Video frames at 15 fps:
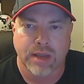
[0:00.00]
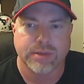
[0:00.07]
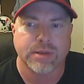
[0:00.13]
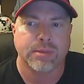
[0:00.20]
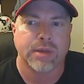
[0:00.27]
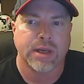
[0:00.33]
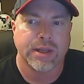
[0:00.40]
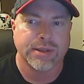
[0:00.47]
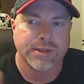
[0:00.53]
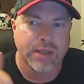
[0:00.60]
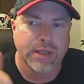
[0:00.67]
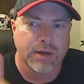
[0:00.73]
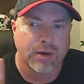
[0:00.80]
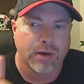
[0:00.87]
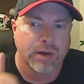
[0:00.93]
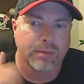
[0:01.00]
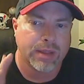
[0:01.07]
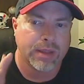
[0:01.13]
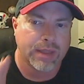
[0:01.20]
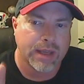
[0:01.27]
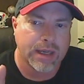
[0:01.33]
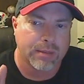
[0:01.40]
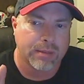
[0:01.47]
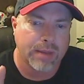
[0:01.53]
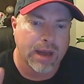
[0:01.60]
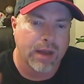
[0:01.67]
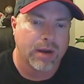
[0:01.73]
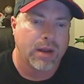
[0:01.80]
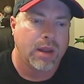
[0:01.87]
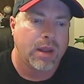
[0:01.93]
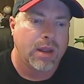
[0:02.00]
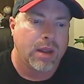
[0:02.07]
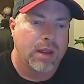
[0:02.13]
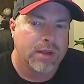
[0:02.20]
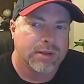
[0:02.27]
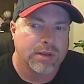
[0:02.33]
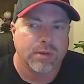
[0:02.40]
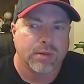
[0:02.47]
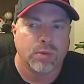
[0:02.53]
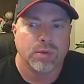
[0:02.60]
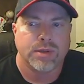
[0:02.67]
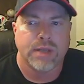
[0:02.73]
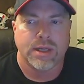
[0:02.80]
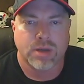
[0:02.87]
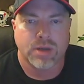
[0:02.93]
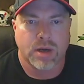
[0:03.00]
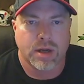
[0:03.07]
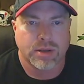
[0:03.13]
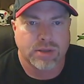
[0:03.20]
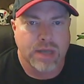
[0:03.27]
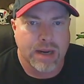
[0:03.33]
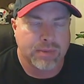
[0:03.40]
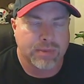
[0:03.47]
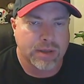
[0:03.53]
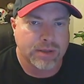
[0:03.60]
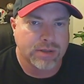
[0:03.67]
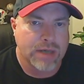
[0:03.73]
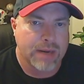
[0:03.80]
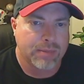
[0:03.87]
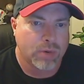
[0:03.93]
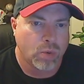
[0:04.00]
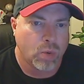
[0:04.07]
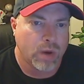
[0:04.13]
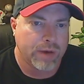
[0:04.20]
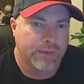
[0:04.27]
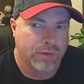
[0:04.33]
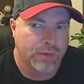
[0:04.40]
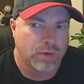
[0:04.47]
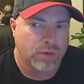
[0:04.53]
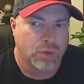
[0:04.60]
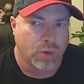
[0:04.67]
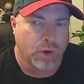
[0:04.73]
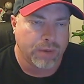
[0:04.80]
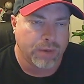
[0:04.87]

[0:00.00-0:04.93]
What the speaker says: It's something to consider and be thinking about, something we'll touch on in chapter 1 for sure.